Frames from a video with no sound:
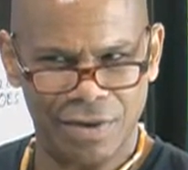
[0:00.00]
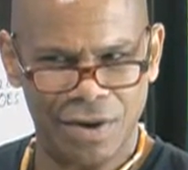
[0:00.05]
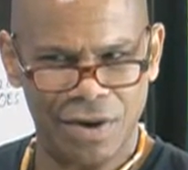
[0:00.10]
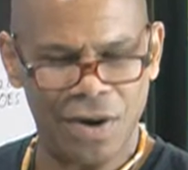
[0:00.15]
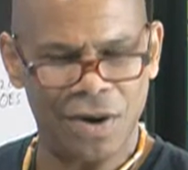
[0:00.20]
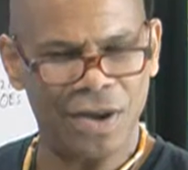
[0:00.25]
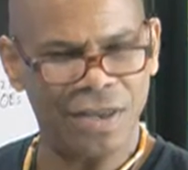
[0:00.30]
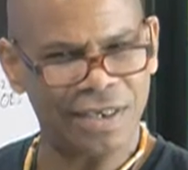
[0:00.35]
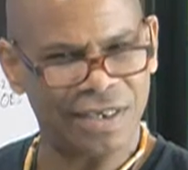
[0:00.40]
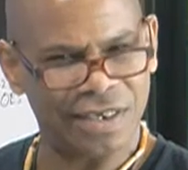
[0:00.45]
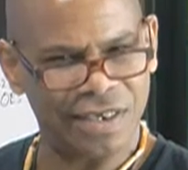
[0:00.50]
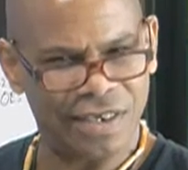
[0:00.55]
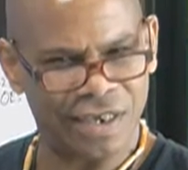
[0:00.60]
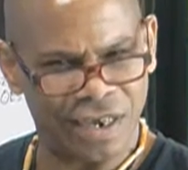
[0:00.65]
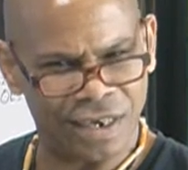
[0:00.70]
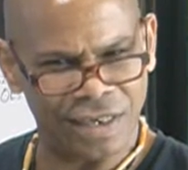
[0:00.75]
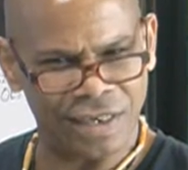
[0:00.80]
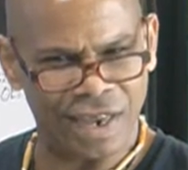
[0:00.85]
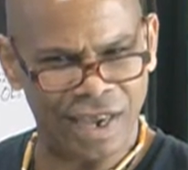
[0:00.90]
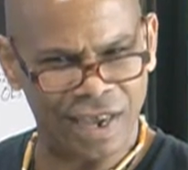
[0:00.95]
on
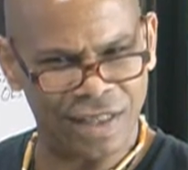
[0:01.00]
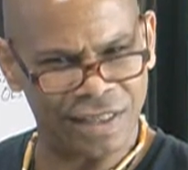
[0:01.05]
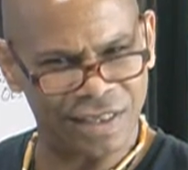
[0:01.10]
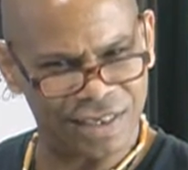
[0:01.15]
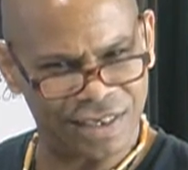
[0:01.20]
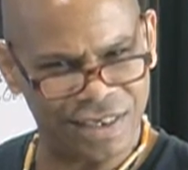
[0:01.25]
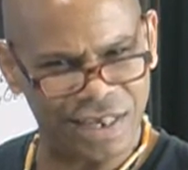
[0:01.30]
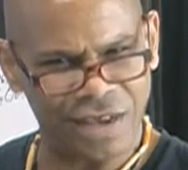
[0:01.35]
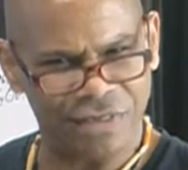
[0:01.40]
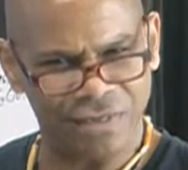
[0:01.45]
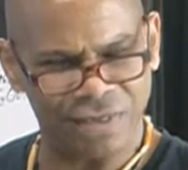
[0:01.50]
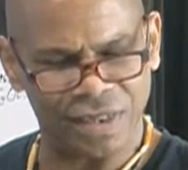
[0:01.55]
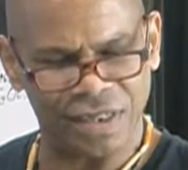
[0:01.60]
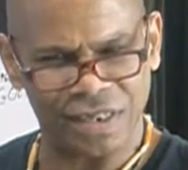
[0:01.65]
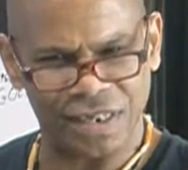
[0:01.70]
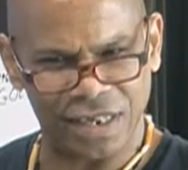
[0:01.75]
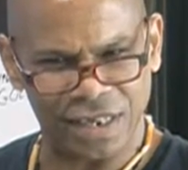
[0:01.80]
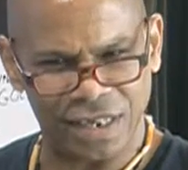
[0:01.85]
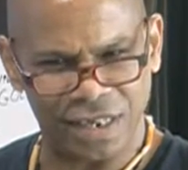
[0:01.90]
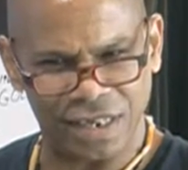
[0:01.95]
Sunday the
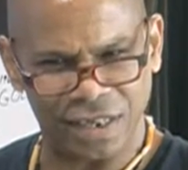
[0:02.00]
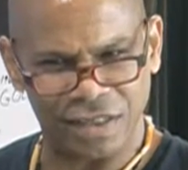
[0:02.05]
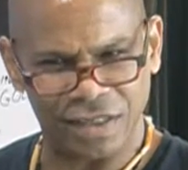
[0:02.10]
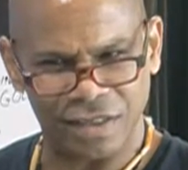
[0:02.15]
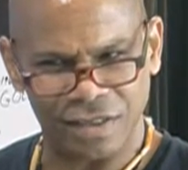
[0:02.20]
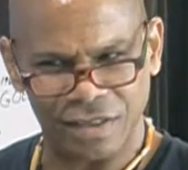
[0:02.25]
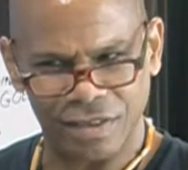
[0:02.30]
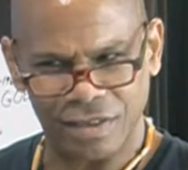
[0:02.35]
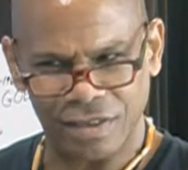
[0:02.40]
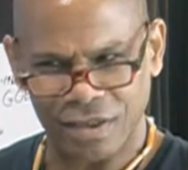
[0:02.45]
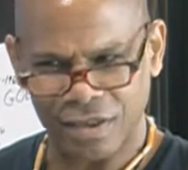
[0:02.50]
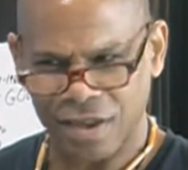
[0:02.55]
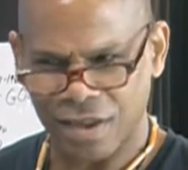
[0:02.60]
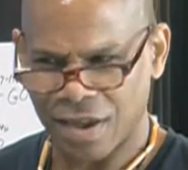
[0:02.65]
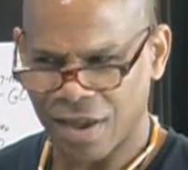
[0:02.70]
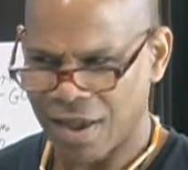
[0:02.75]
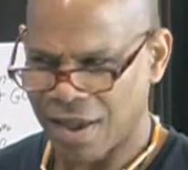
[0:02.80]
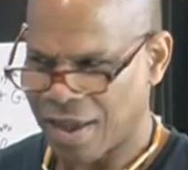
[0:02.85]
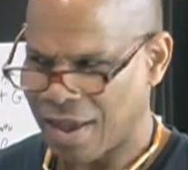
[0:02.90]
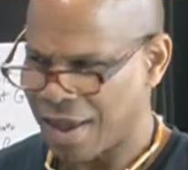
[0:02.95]
17th.
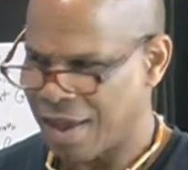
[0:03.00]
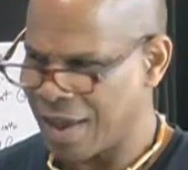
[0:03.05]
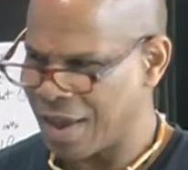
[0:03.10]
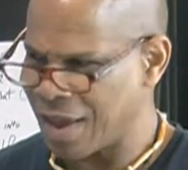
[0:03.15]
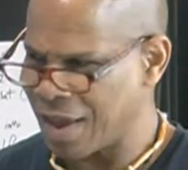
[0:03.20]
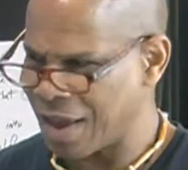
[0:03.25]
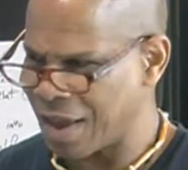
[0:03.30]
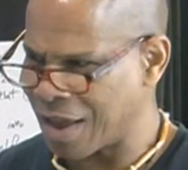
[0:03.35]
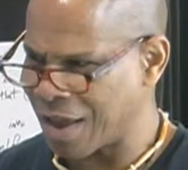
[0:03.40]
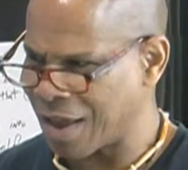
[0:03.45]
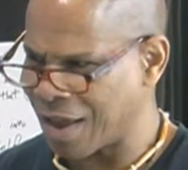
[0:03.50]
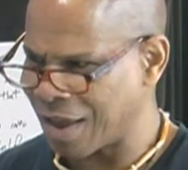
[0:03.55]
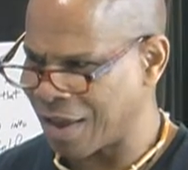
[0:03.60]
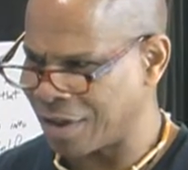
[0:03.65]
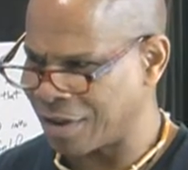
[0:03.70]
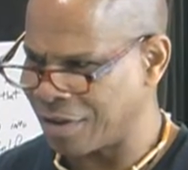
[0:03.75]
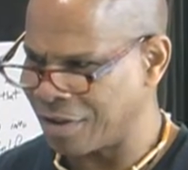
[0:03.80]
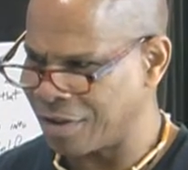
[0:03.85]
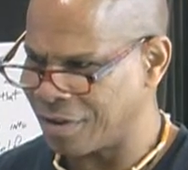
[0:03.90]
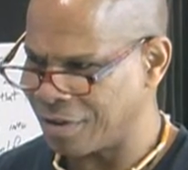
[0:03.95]

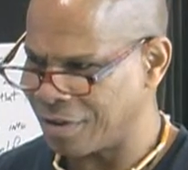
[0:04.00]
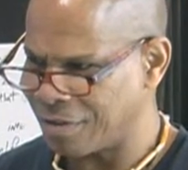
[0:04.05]
And